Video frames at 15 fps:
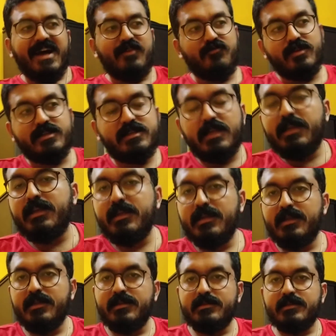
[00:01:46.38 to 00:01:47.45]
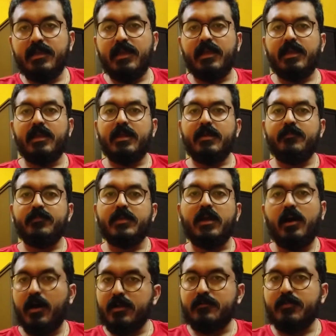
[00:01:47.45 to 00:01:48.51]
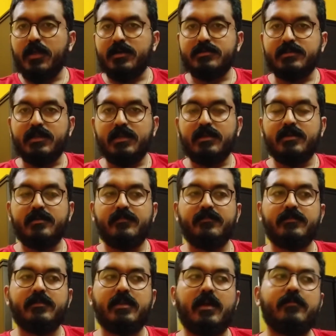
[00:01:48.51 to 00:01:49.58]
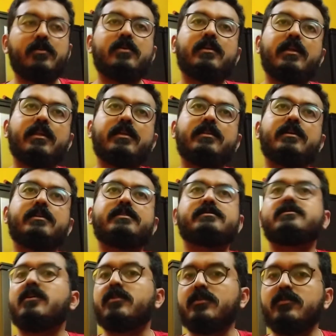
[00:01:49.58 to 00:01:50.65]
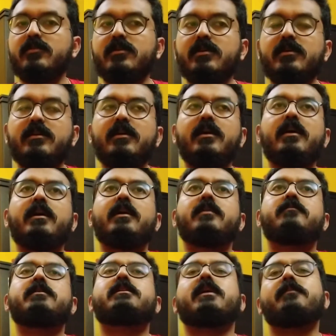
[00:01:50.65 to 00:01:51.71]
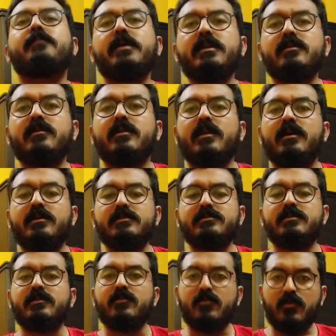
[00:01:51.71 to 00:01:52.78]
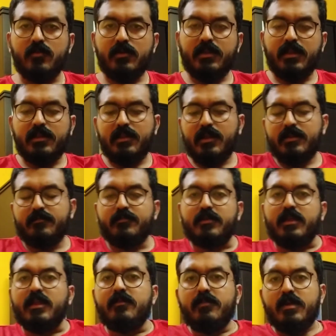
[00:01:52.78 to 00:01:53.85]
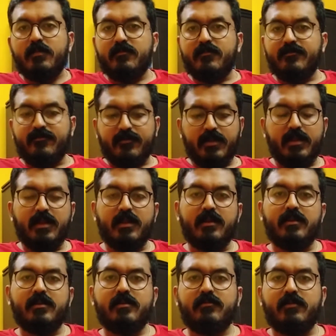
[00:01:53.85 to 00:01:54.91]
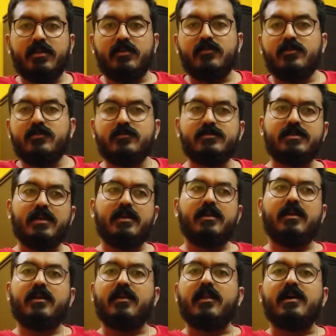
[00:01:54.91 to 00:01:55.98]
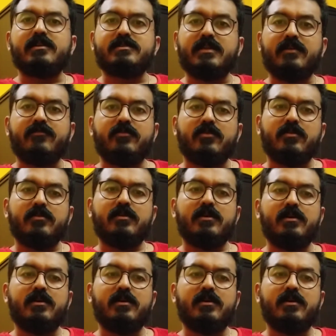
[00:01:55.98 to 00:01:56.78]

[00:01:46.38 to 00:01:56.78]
which is a hard plastic. I'm not telling that it's not good, but compared to glass, you don't get that premium feel when you use a Glassstick phone.